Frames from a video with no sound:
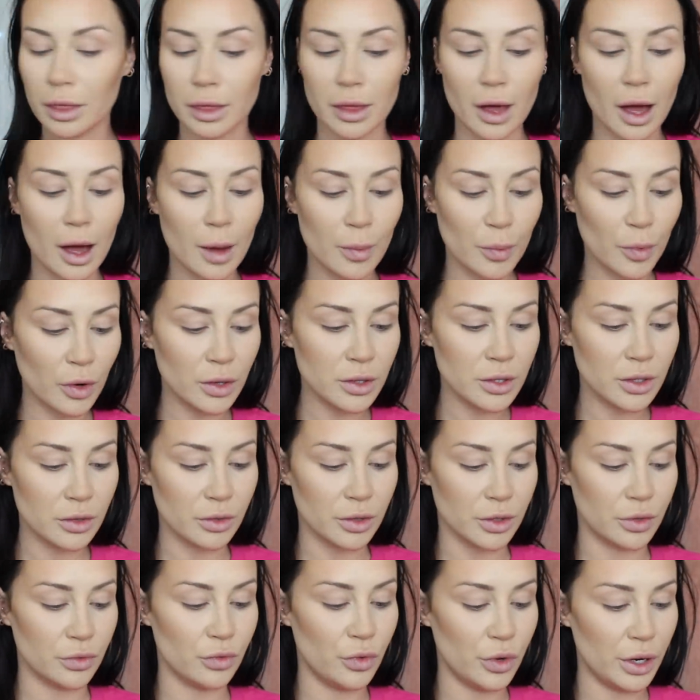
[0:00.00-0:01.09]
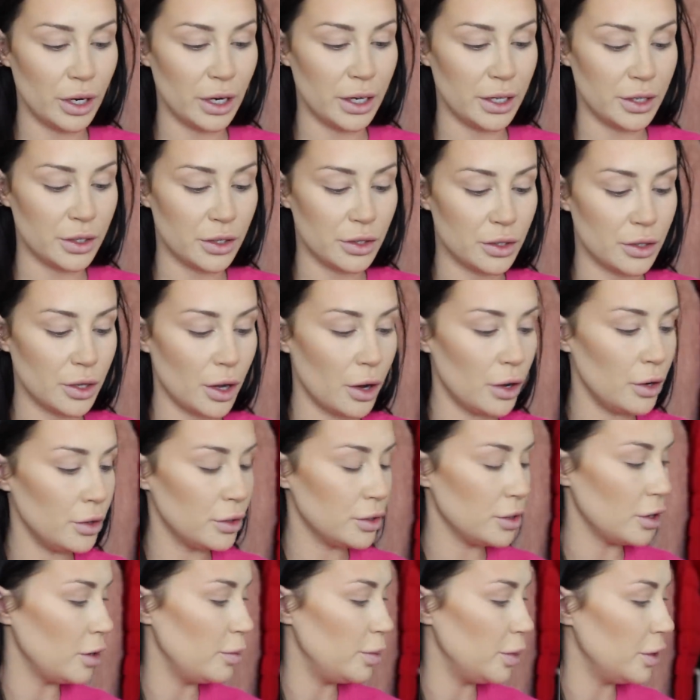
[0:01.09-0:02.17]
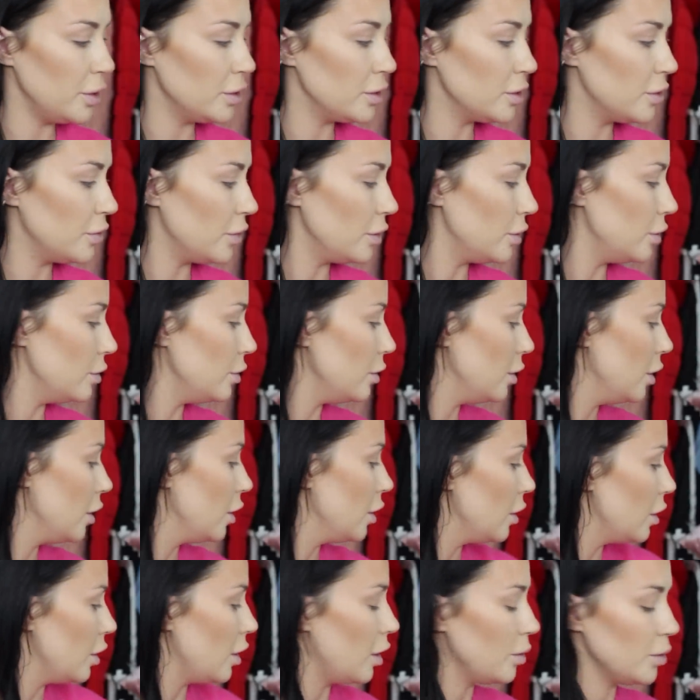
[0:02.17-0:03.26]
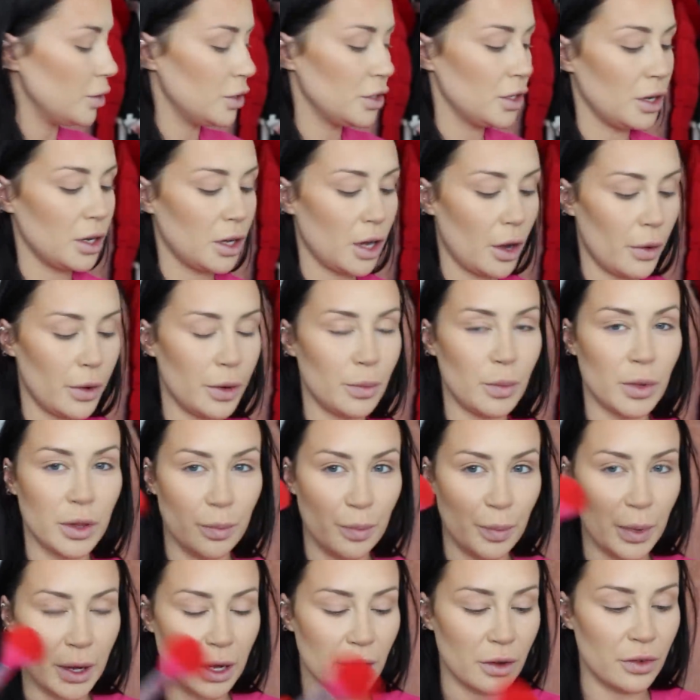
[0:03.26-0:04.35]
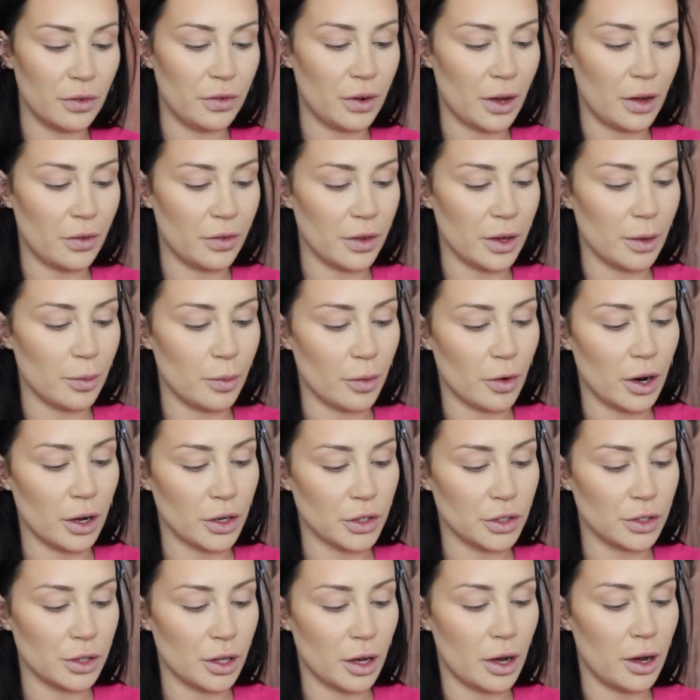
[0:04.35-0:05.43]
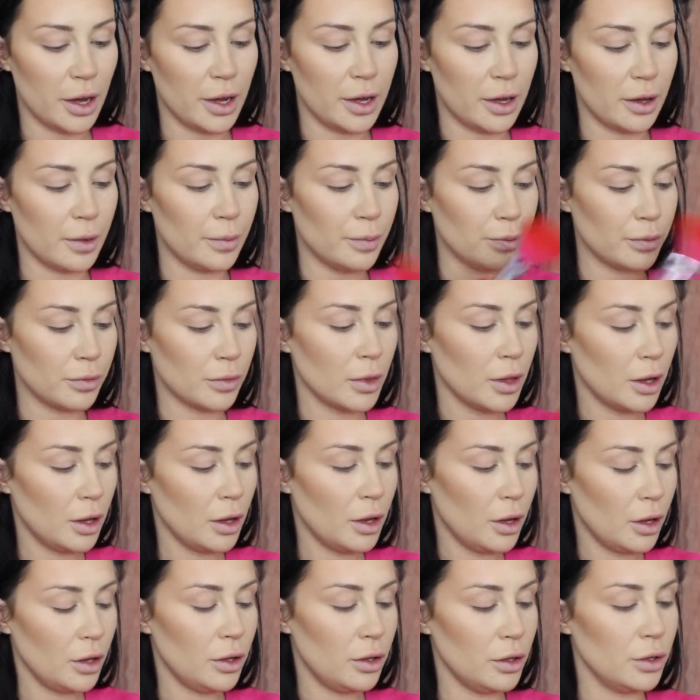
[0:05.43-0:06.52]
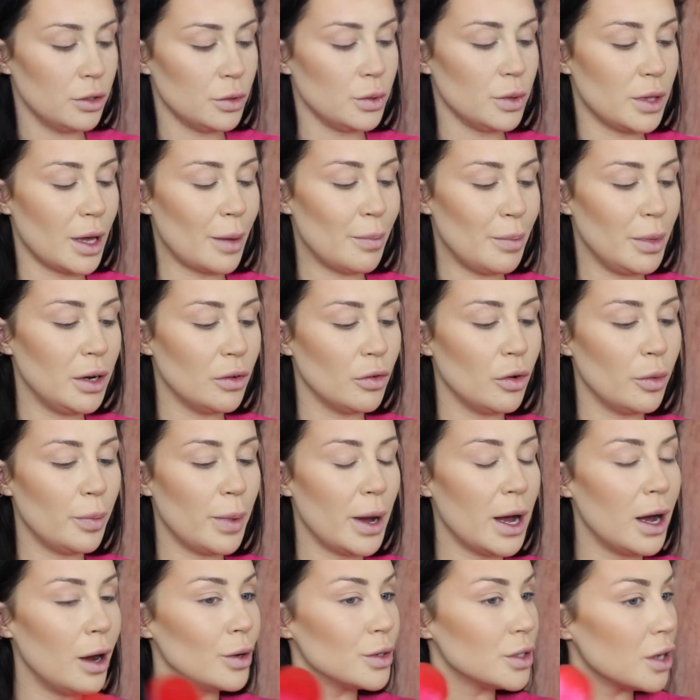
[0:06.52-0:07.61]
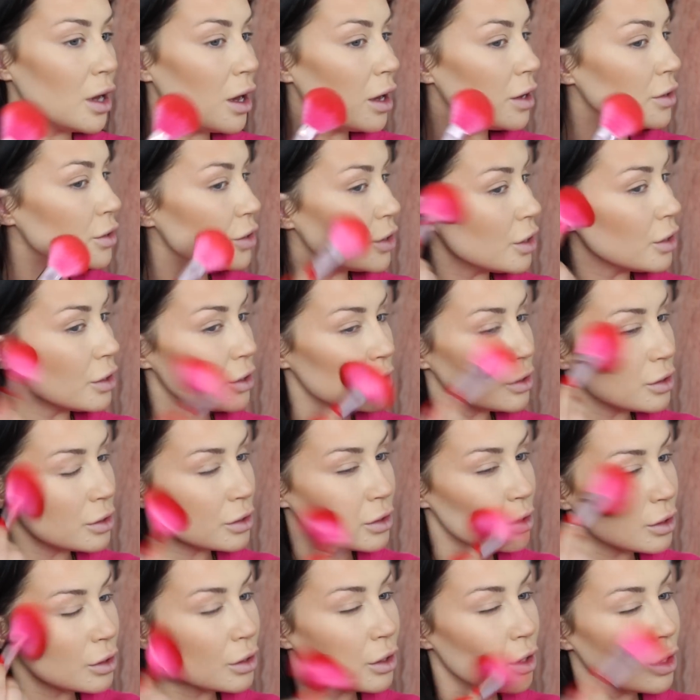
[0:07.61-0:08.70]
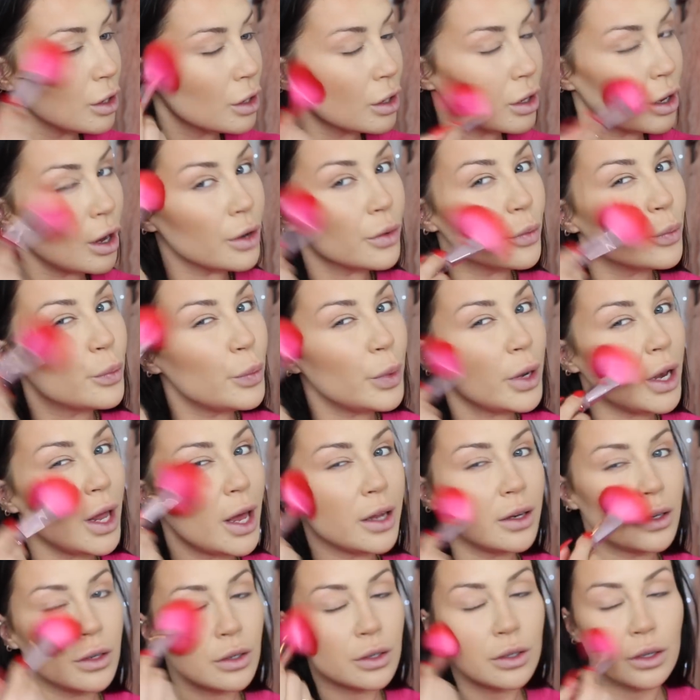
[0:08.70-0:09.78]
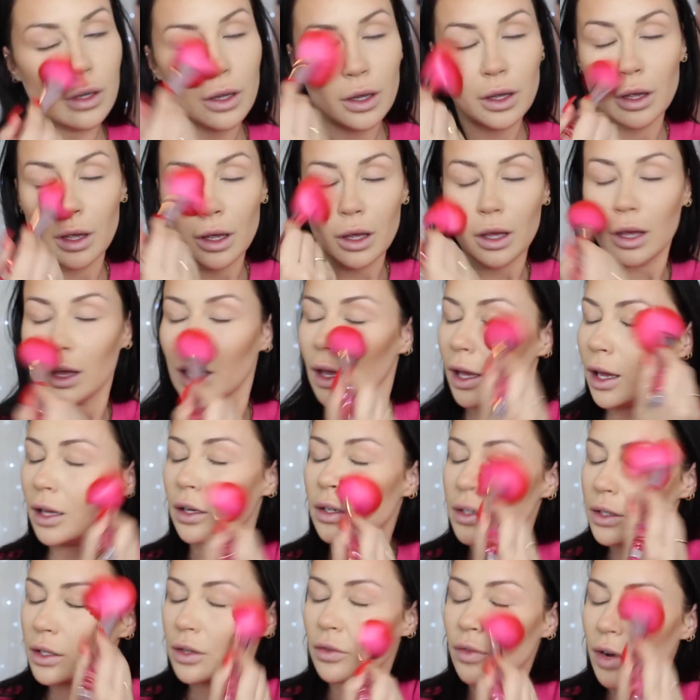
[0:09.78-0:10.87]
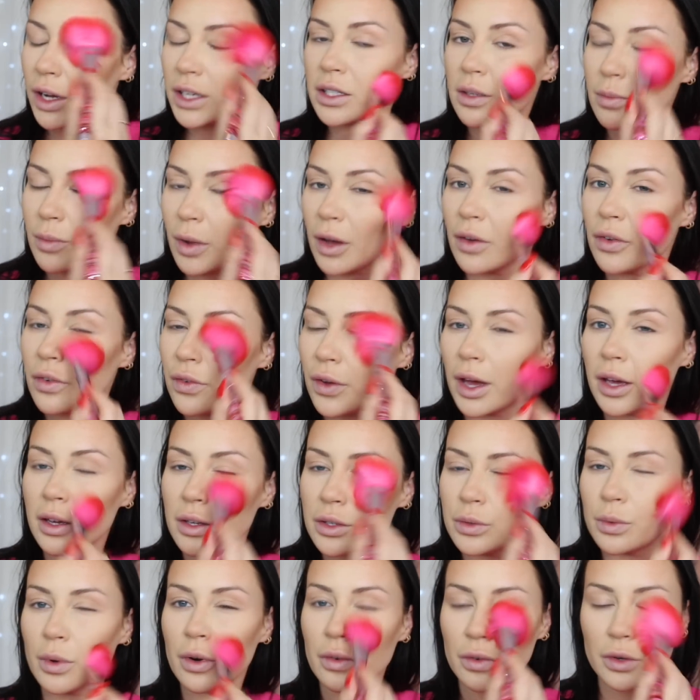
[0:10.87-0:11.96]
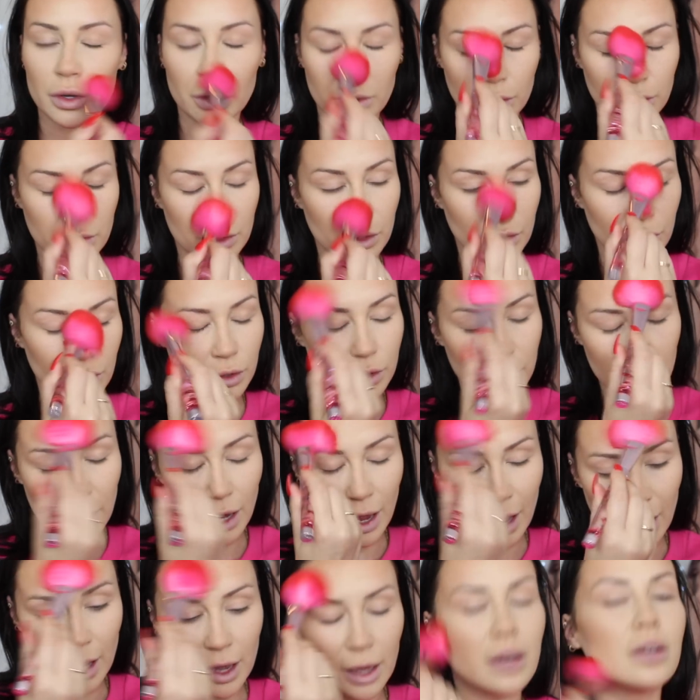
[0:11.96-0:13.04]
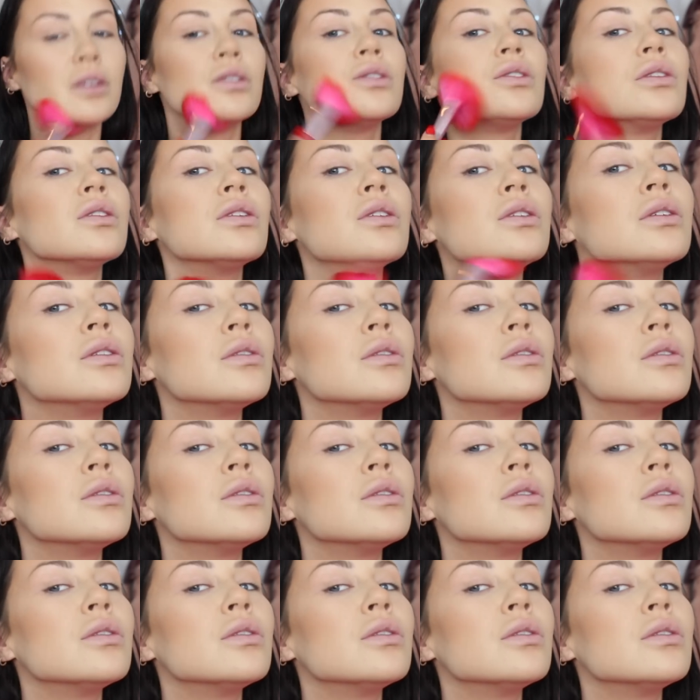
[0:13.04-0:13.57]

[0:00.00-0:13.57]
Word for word: That bronzer is really so, so beautiful. I'm just going to go in with a bigger, fluffier brush that I um, used with that mineral powder and just kind of blend into the rest of my face where I've contoured and